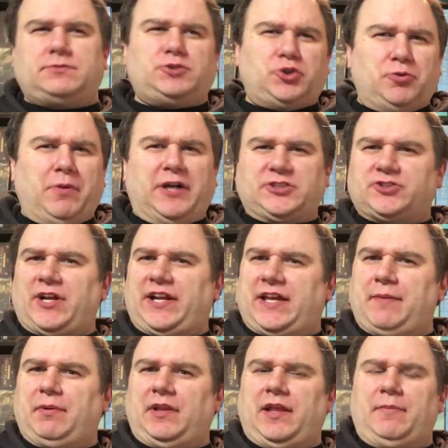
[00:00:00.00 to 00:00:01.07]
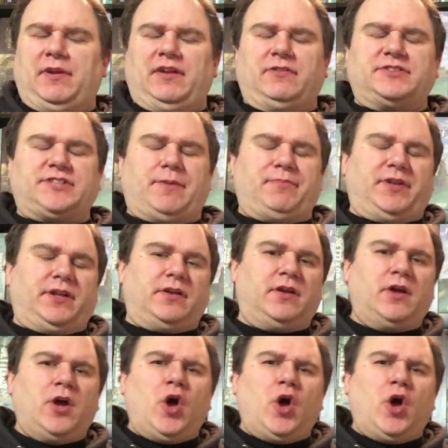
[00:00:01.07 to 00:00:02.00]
too much, trying to keep it limited or something?